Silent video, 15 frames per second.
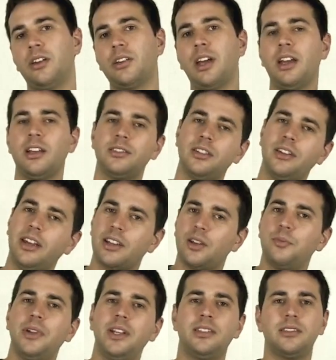Okay, so that
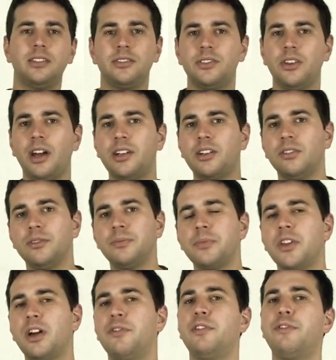completes the cycle
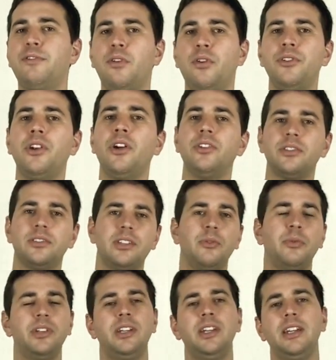of the 4 notes
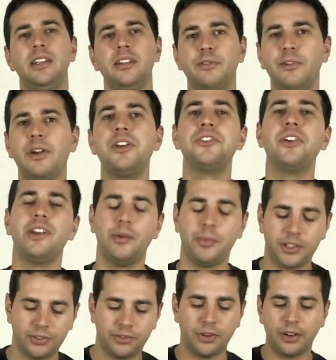that we need for our
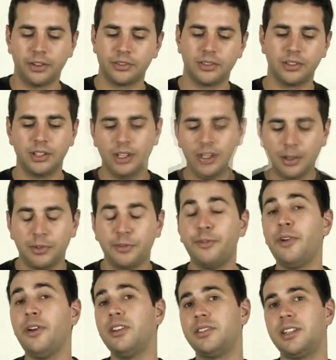dynamic strokes. The
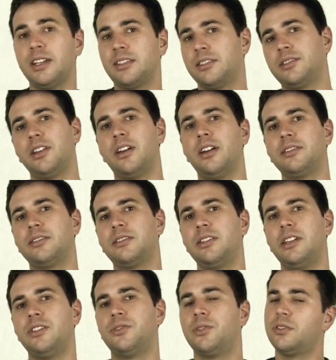first
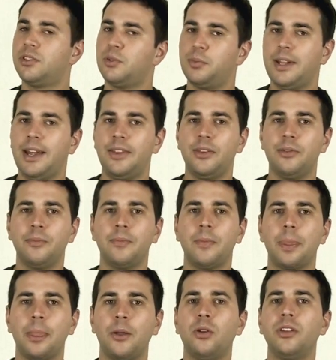exercise is just to play
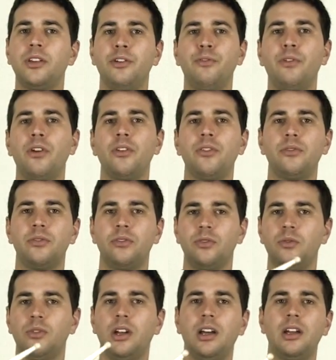them all in a row
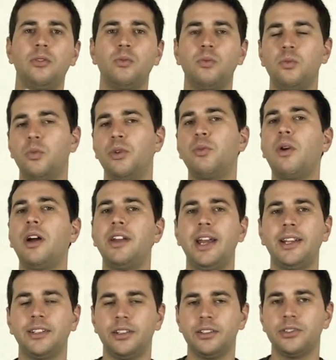with one
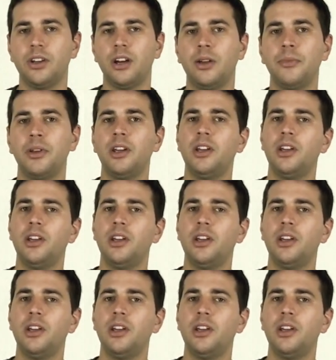hand at a time.